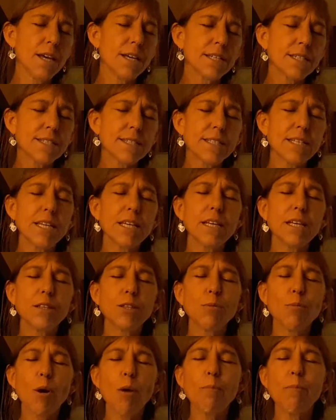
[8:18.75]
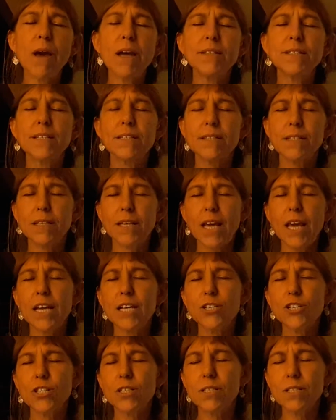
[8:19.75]
seeing the momentous
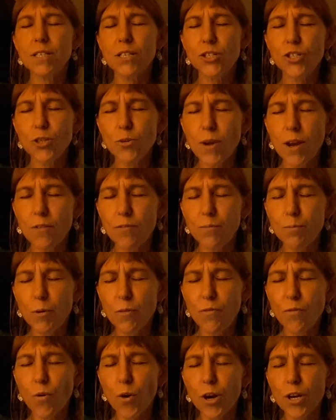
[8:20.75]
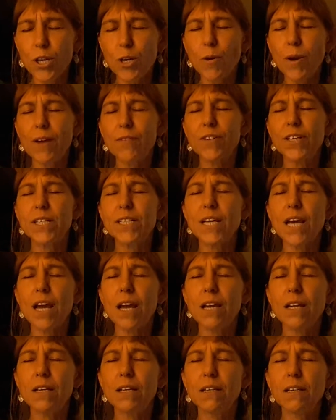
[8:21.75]
occasions that you have before you every
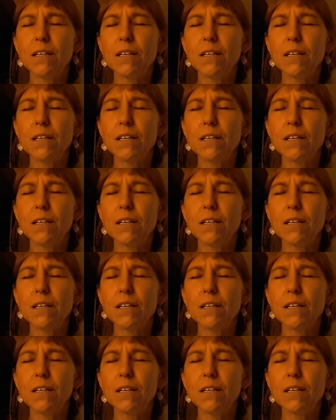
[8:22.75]
day.